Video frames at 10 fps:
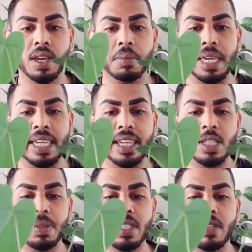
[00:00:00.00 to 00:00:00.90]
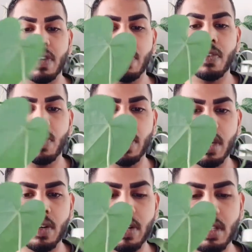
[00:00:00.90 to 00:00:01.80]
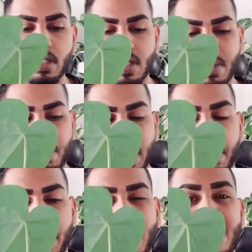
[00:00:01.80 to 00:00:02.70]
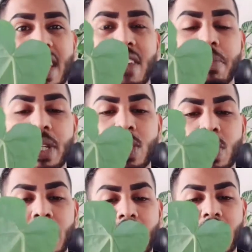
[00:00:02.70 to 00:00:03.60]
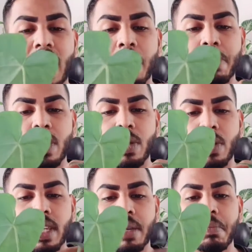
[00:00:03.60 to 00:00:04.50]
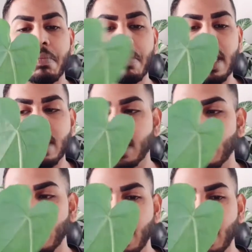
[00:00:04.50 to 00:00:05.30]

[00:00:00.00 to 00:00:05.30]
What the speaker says: making it specific for aeroids, my plants have been doing absolutely amazing.